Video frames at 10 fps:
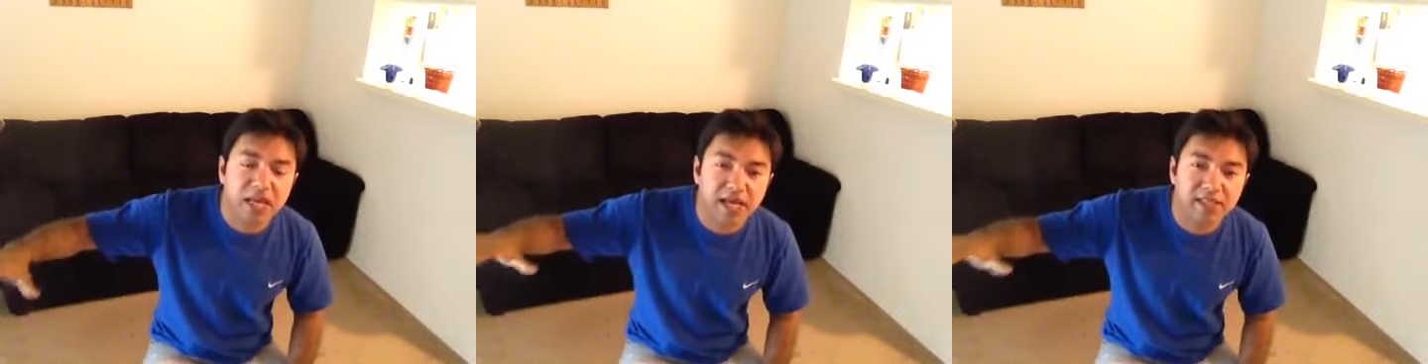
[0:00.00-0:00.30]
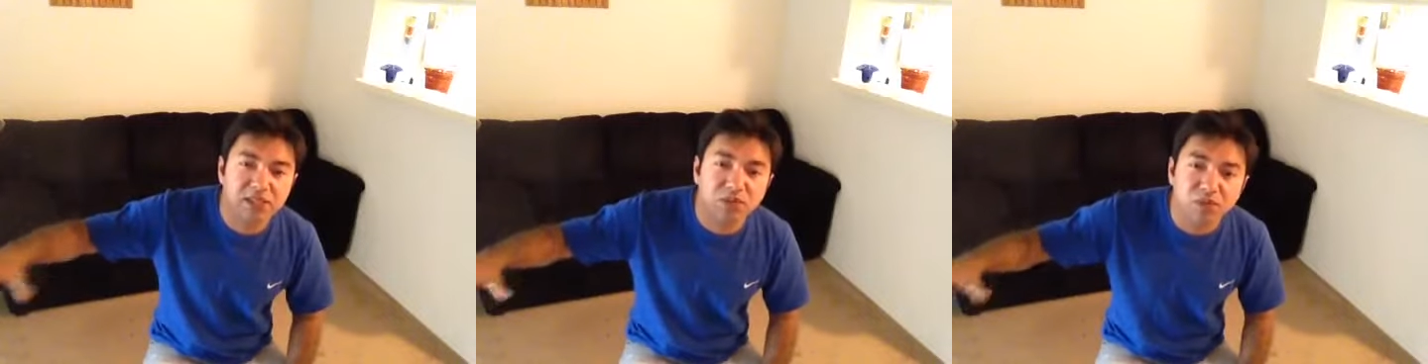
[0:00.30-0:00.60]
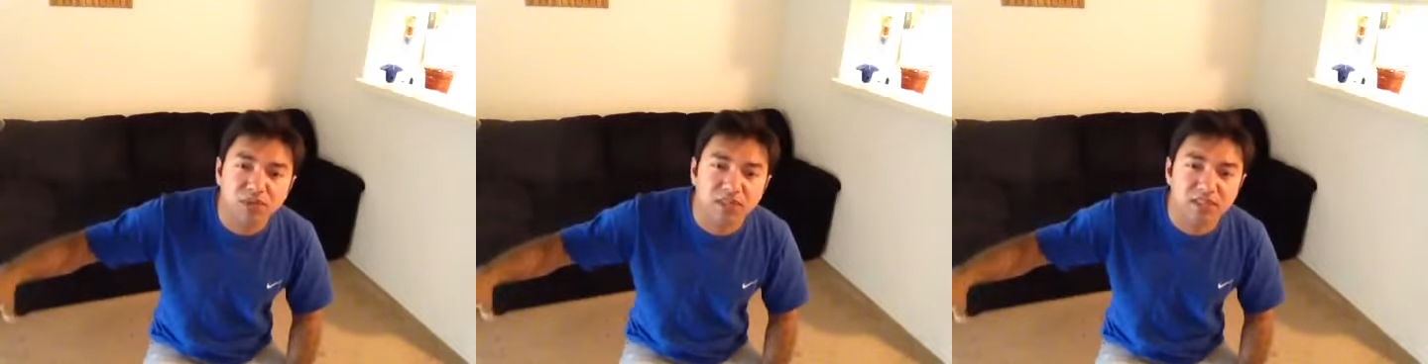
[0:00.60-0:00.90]
as your
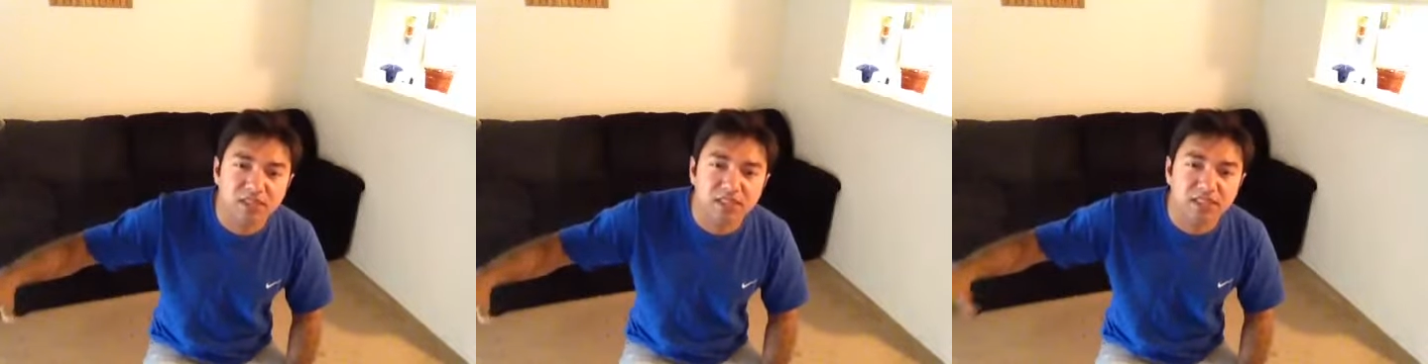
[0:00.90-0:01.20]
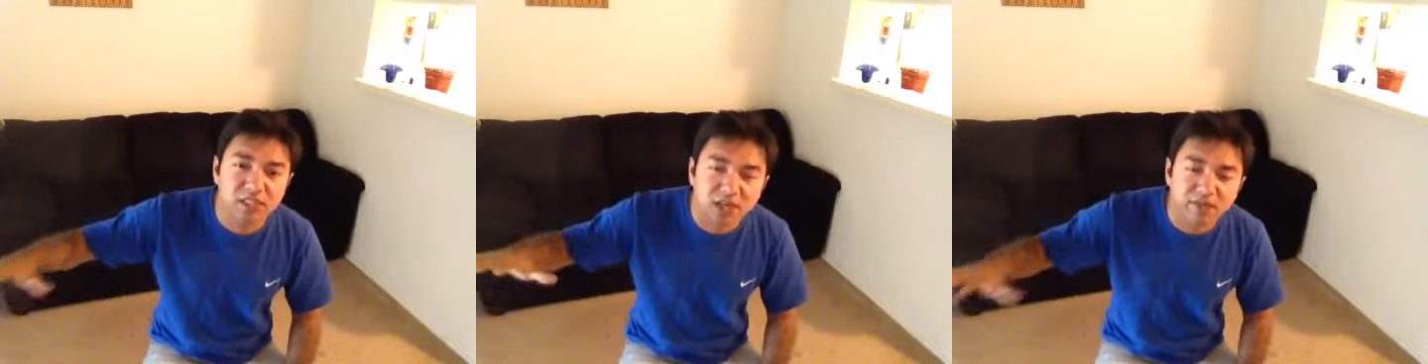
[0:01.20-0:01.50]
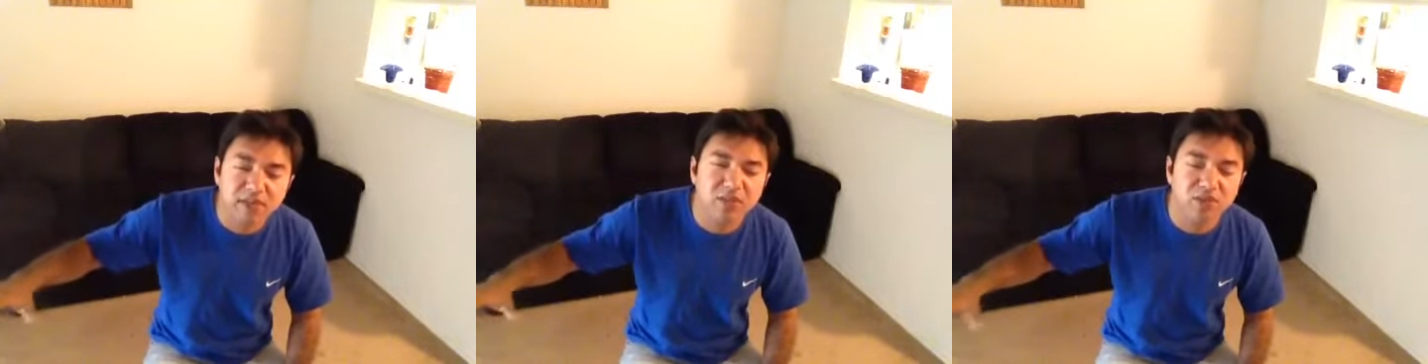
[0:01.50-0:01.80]
own kids,
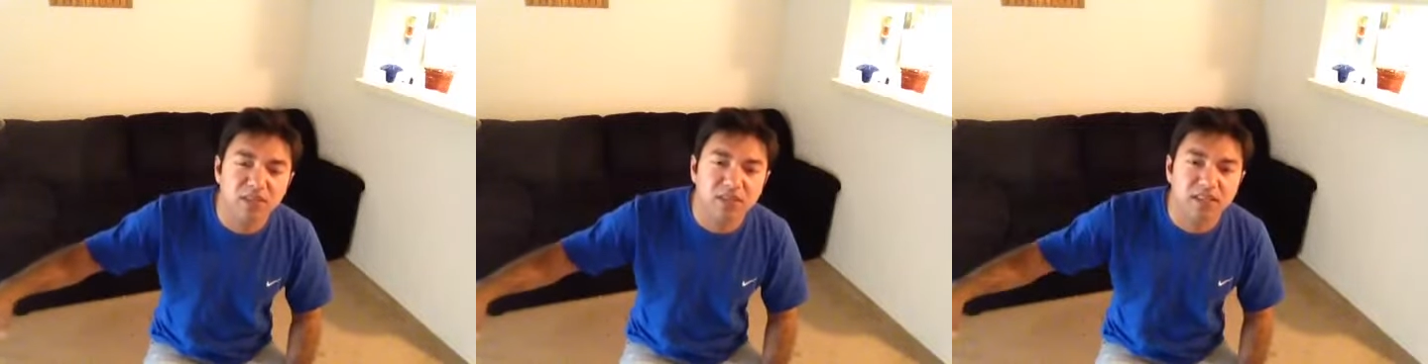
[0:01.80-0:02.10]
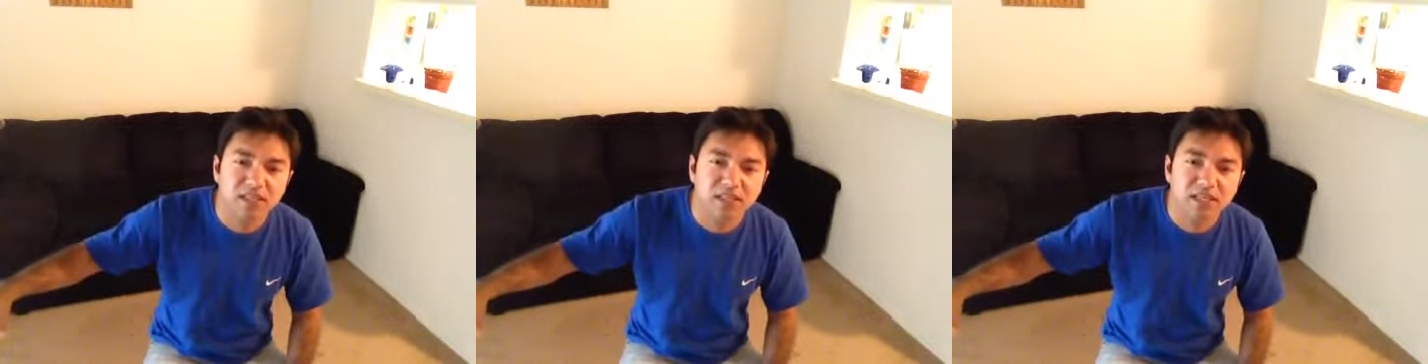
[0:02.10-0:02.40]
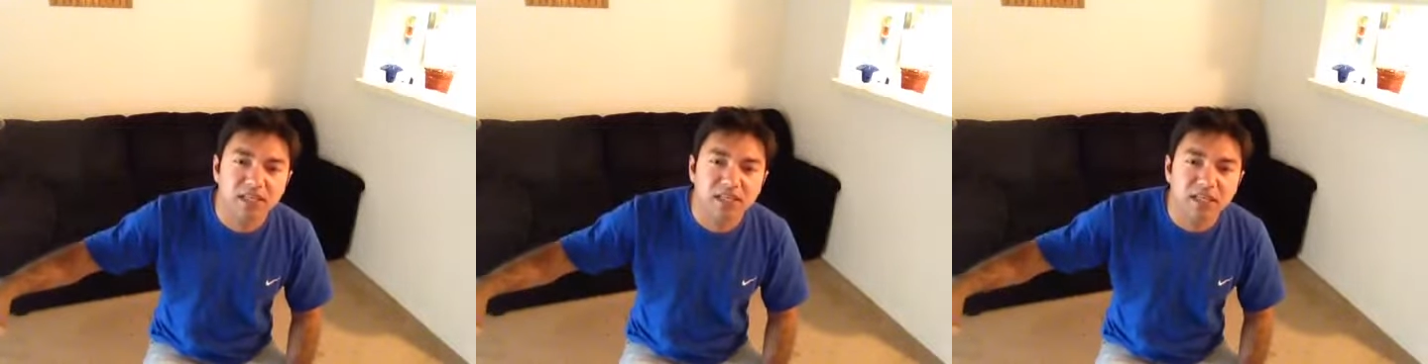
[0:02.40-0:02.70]
starving to death,
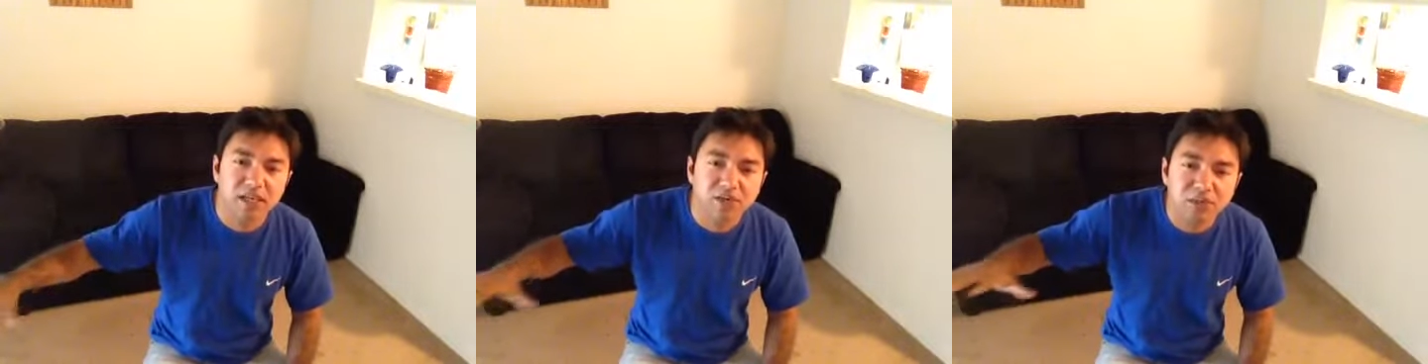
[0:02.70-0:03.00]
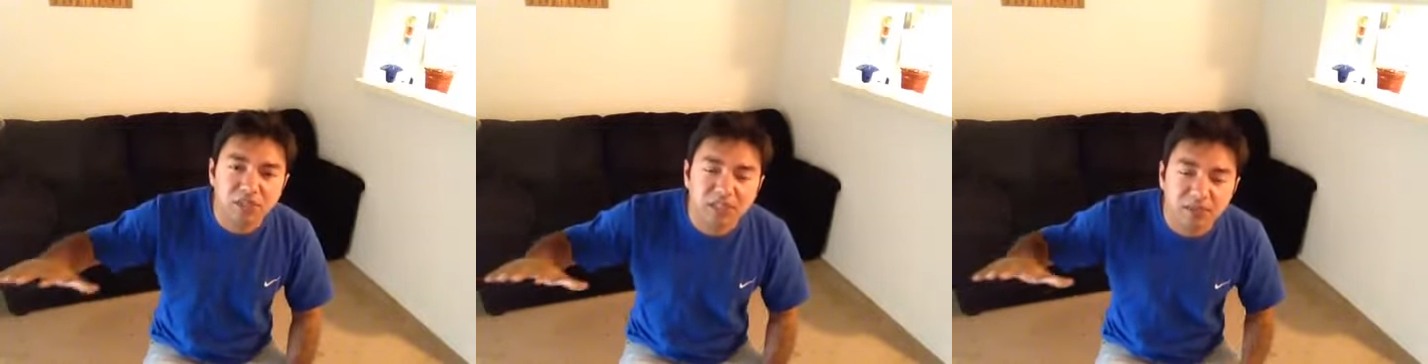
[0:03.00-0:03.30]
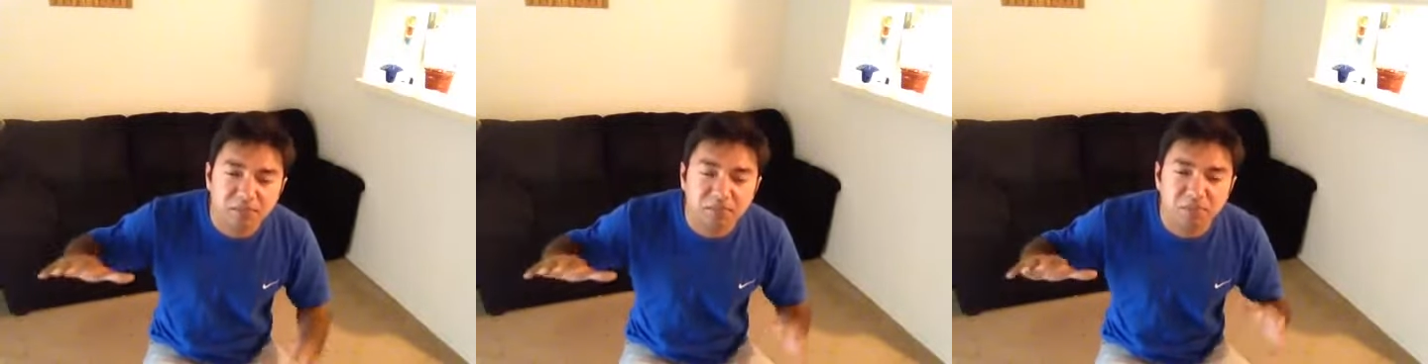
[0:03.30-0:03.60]
losing
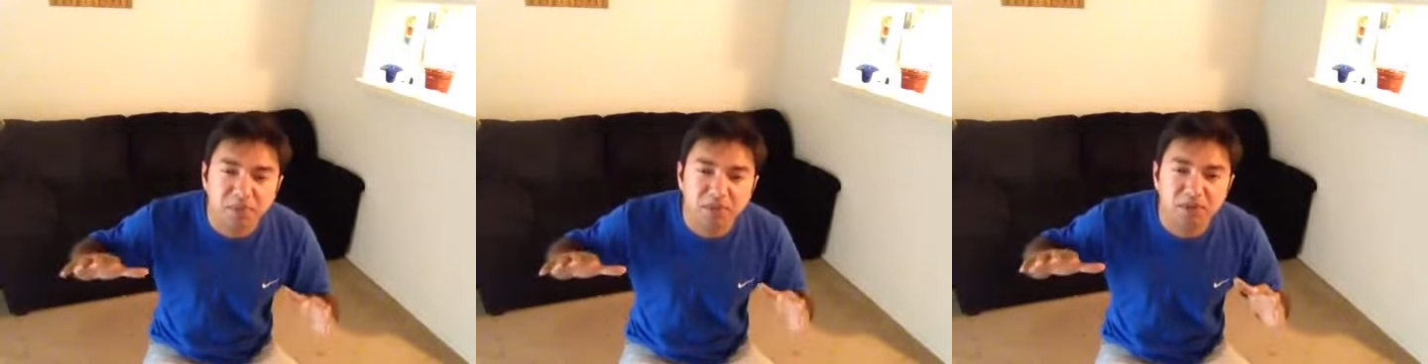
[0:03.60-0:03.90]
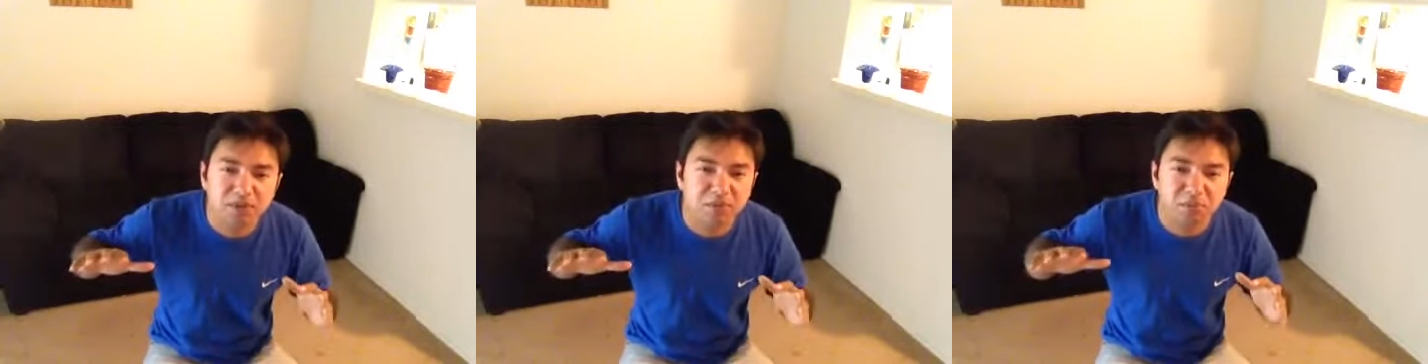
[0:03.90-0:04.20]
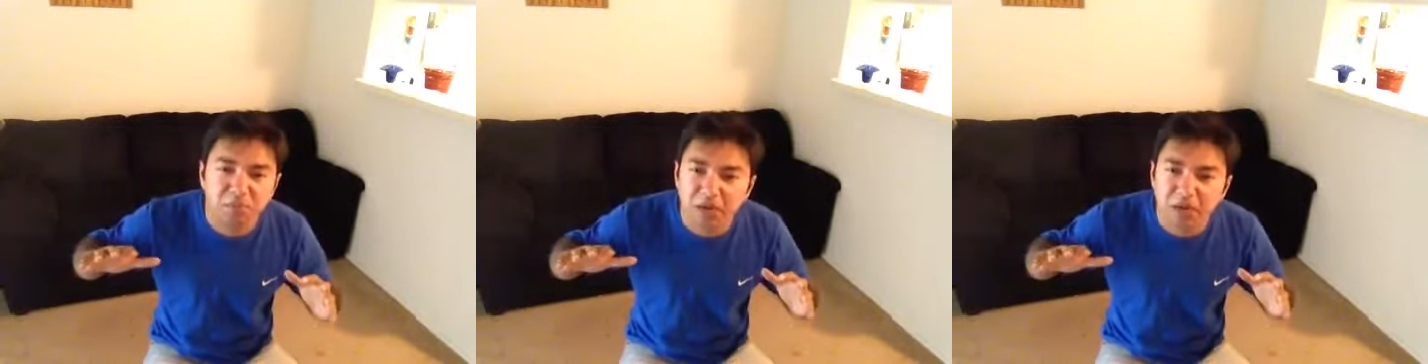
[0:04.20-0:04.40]
their, you know,